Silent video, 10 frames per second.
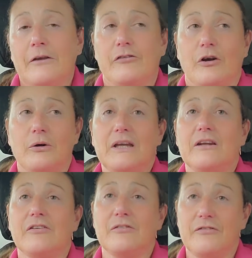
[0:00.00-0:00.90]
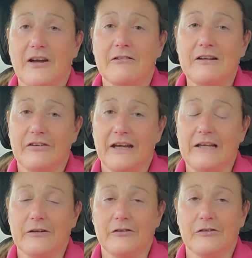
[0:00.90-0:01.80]
So it is a very
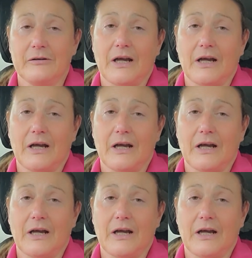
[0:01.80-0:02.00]
tailored